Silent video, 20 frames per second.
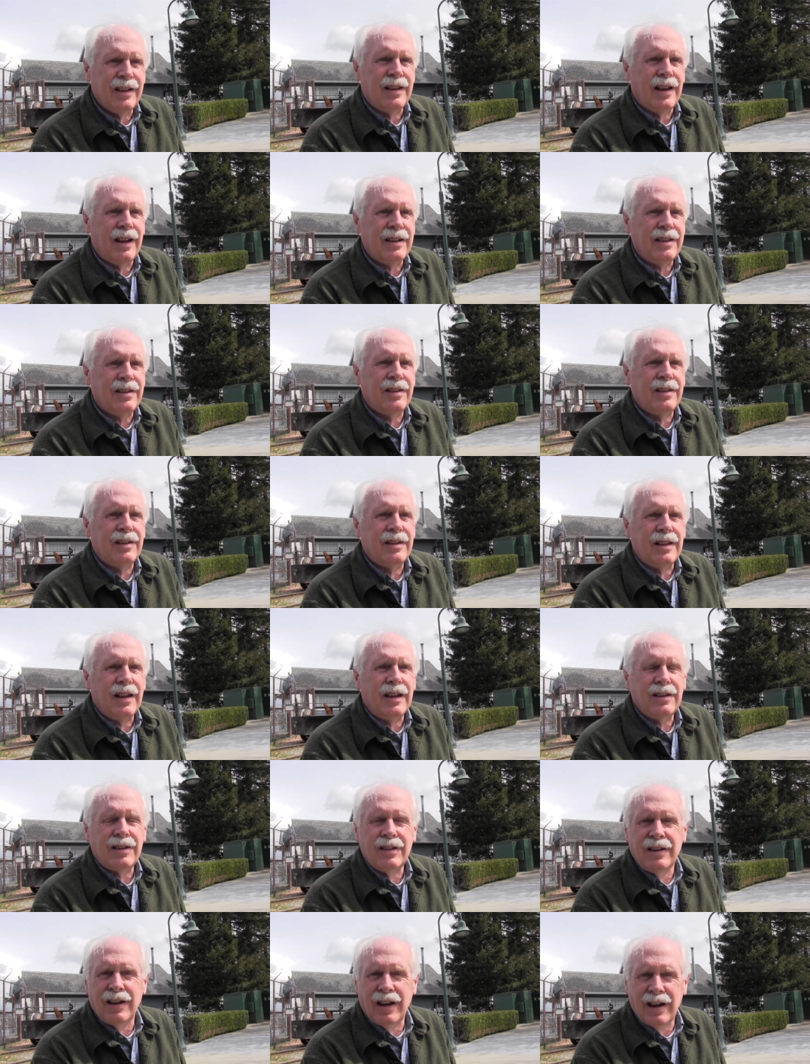That's,
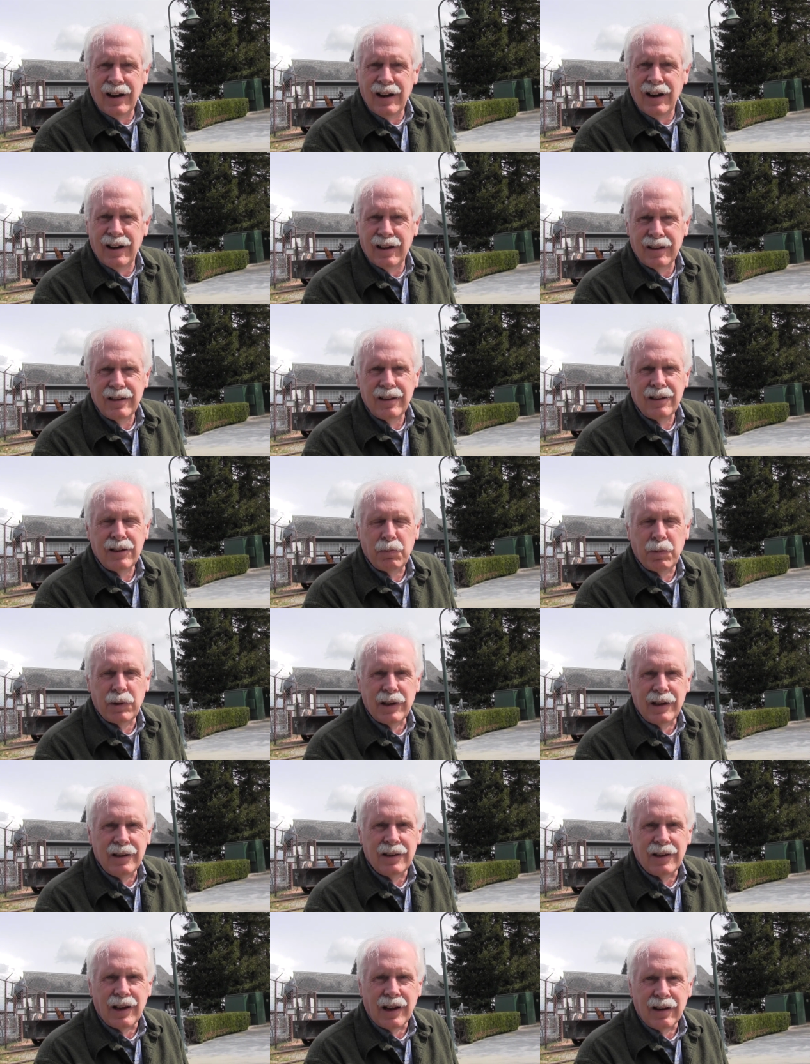that's not how this
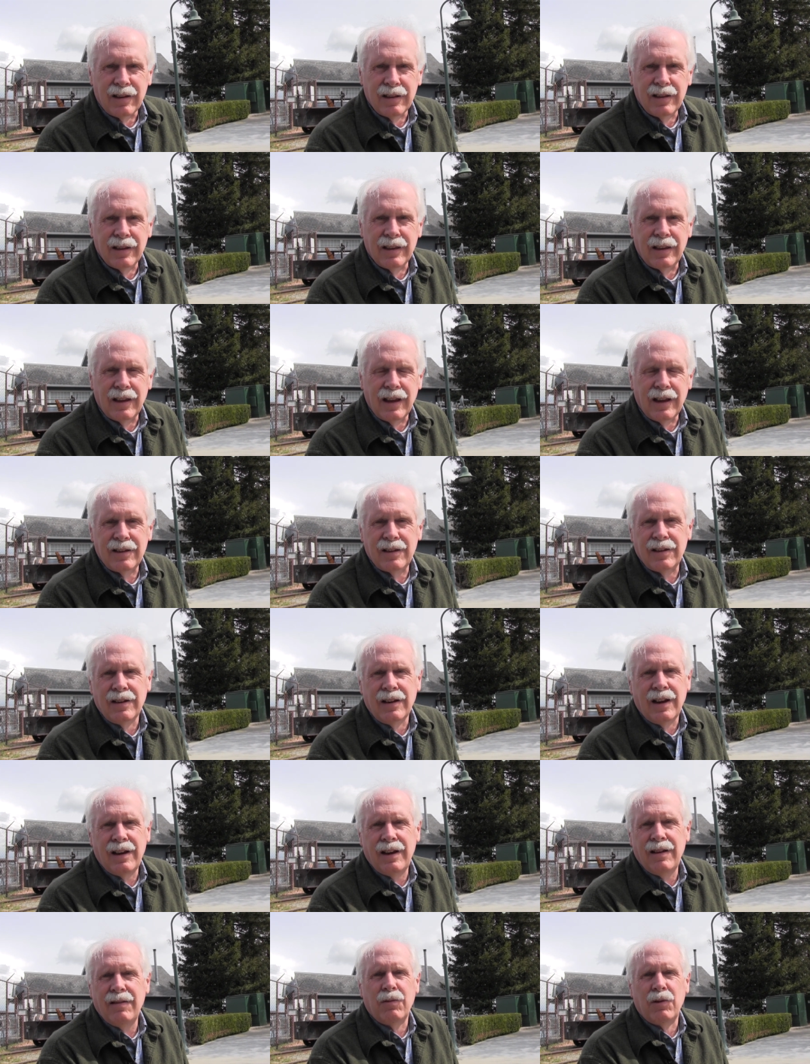plays out. That's
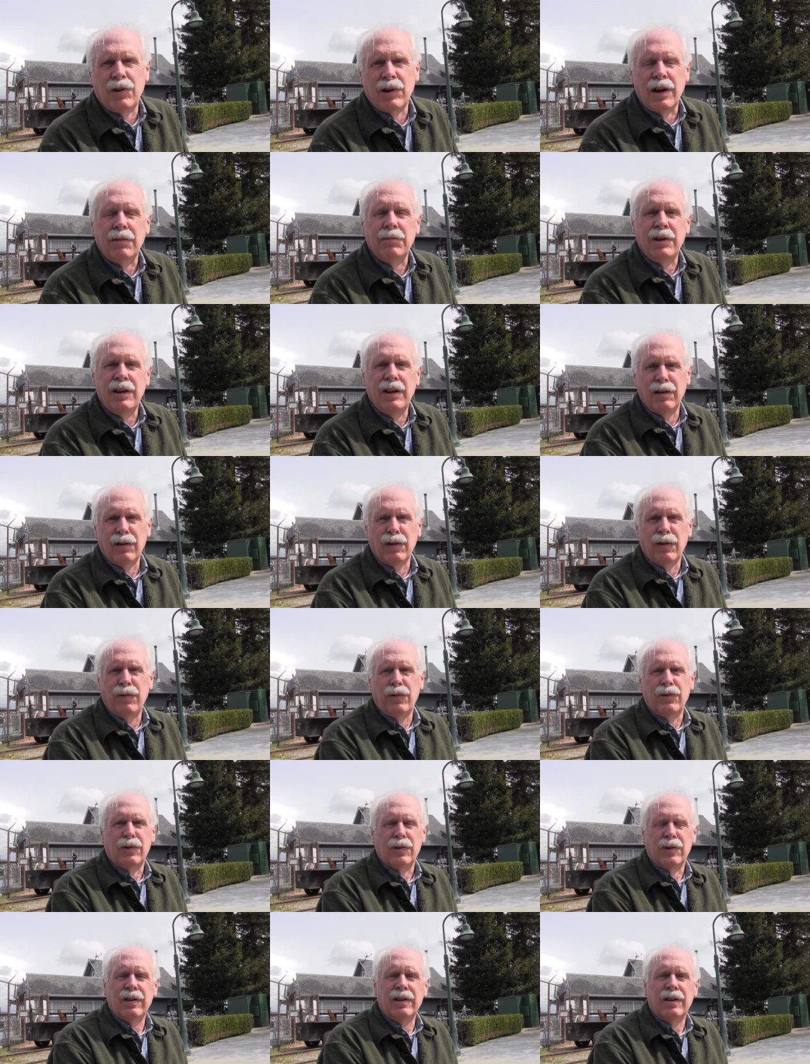not what I'm here
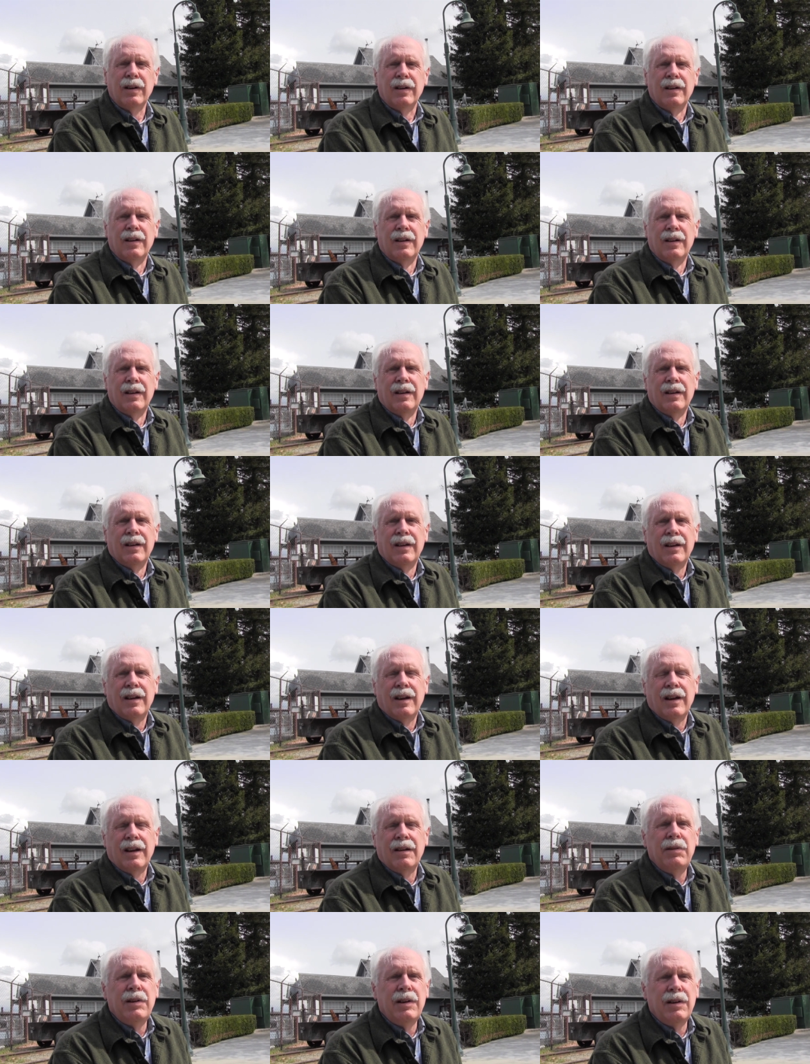for.
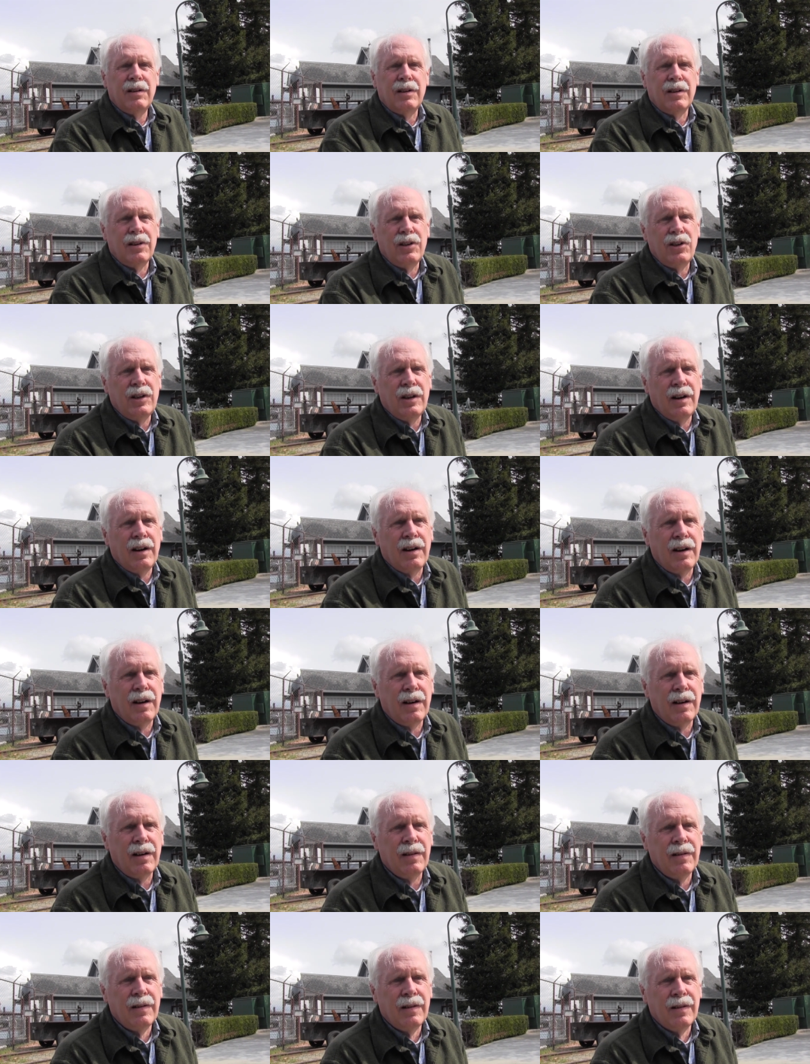I'm here to
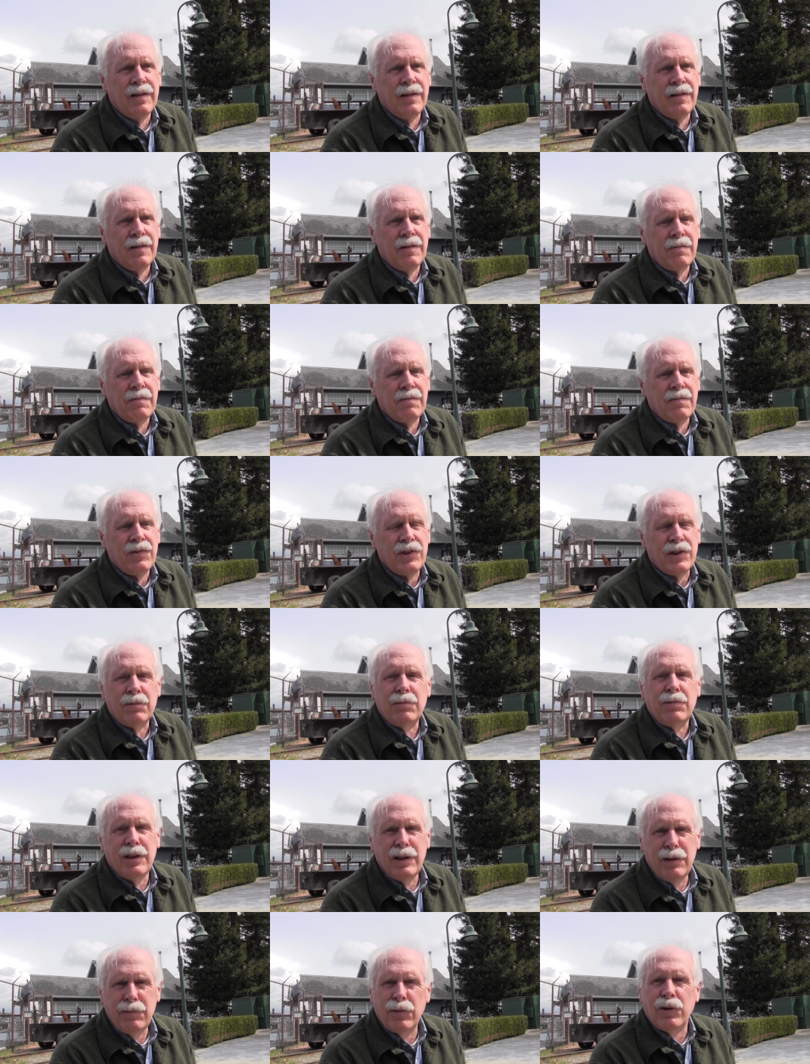share some
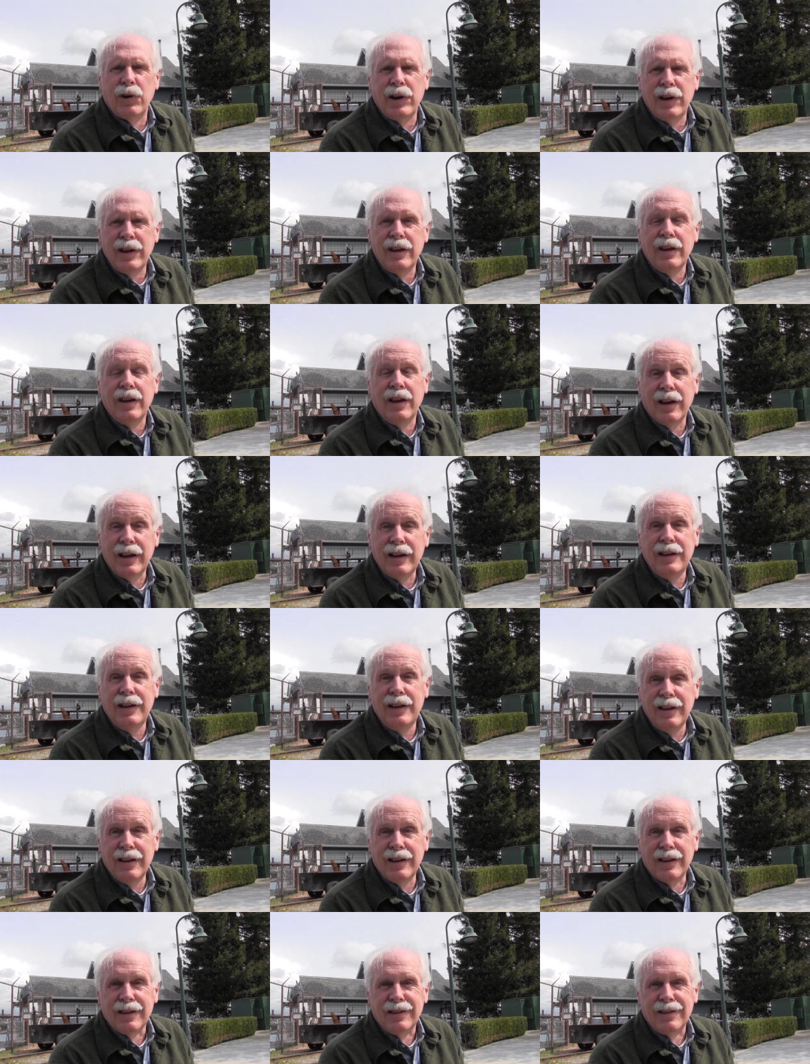liberating
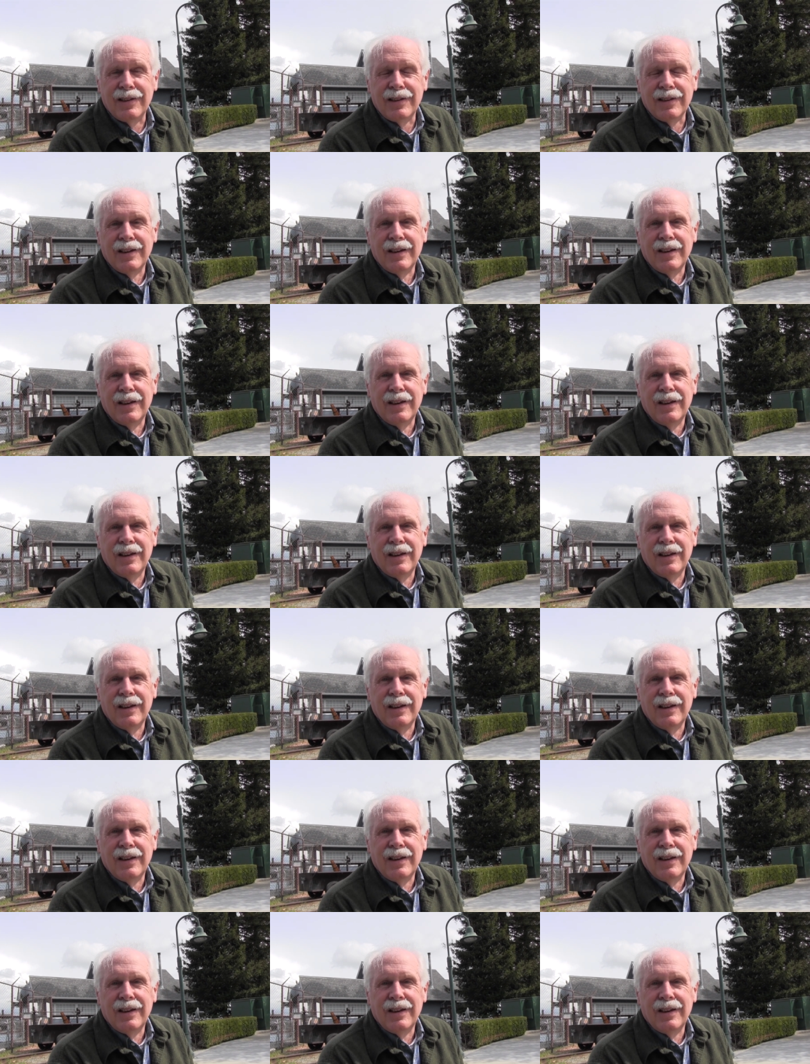ideas.